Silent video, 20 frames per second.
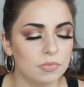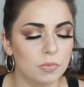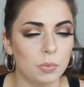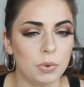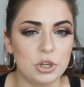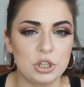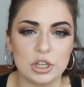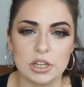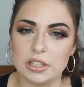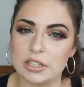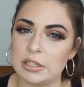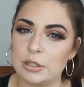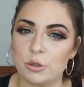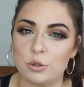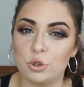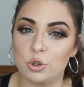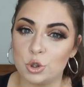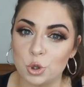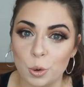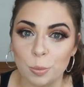which isn't
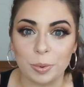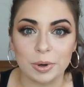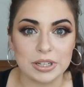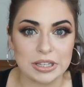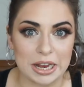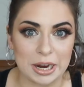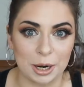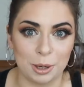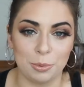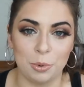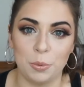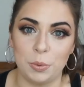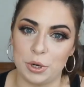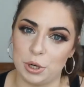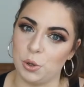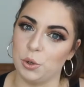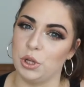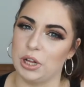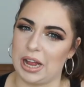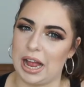super terrible when
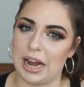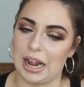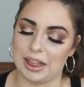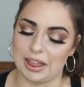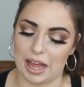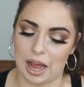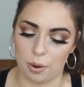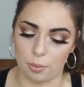you look at it that